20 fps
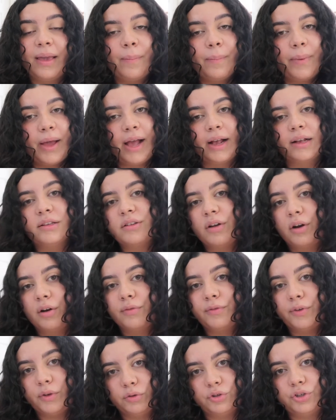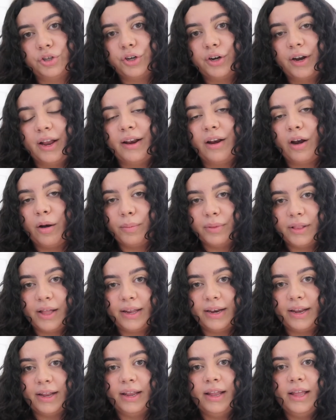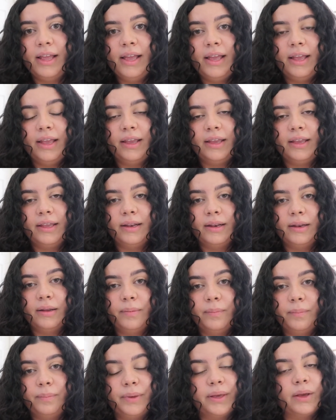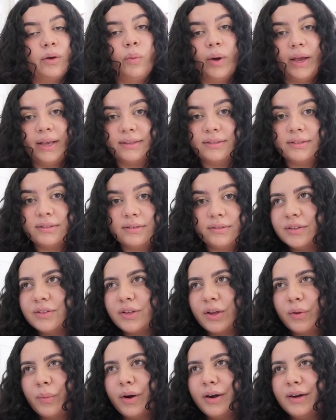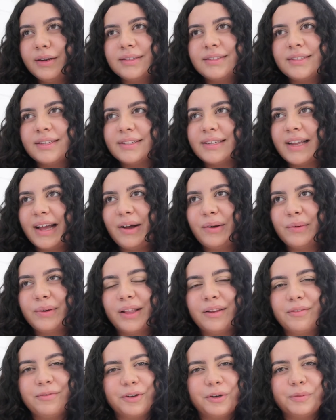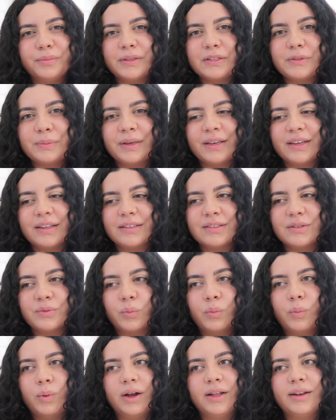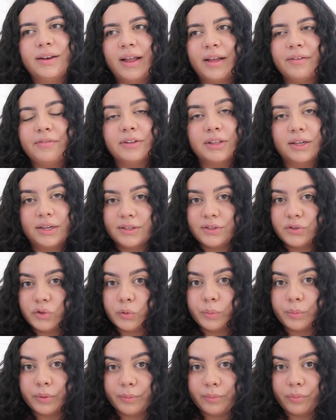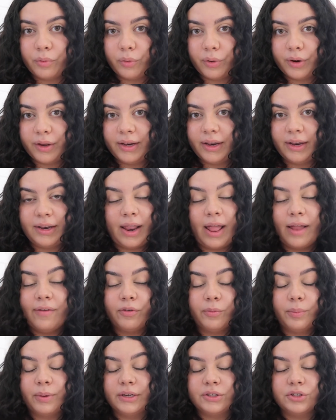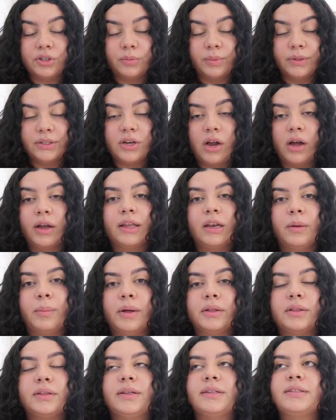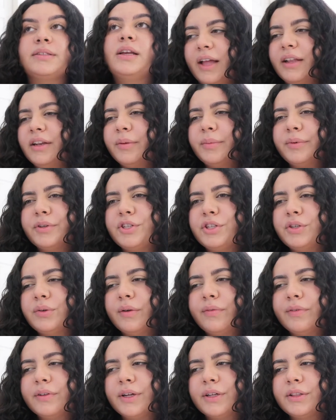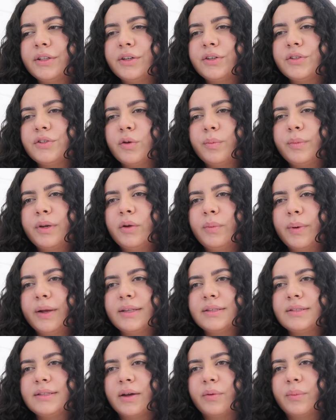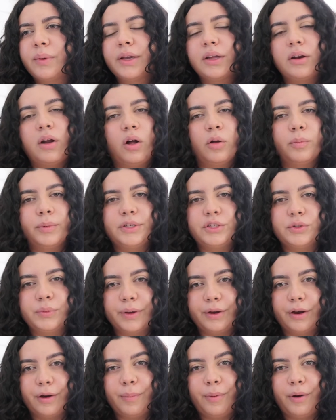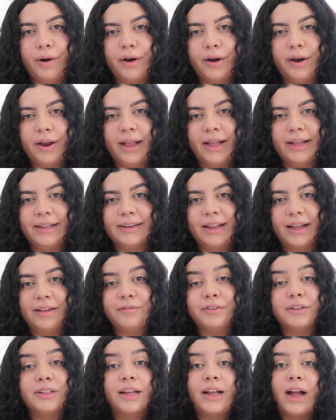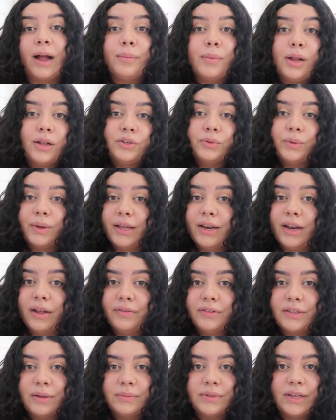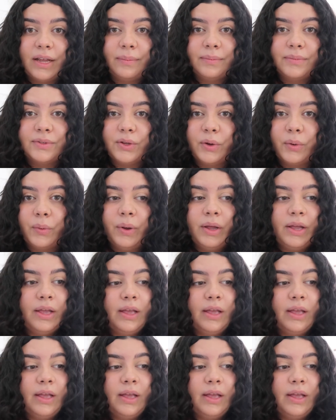impacts our future and our planet in big ways. So I wanted to sit down and film this because one, I feel like it's super important and everybody should be talking about this. And number two, I feel like there are so many ways that we could all be doing our part, and I feel like I'm not doing enough sometimes, so